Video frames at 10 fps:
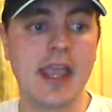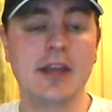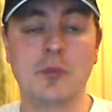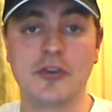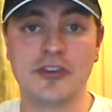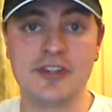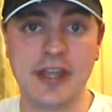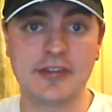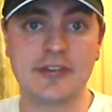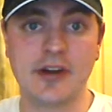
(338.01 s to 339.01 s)
It was a
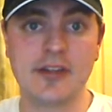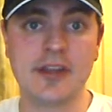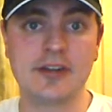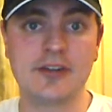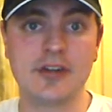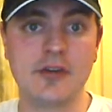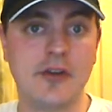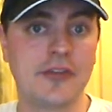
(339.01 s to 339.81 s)
necessary thing to do on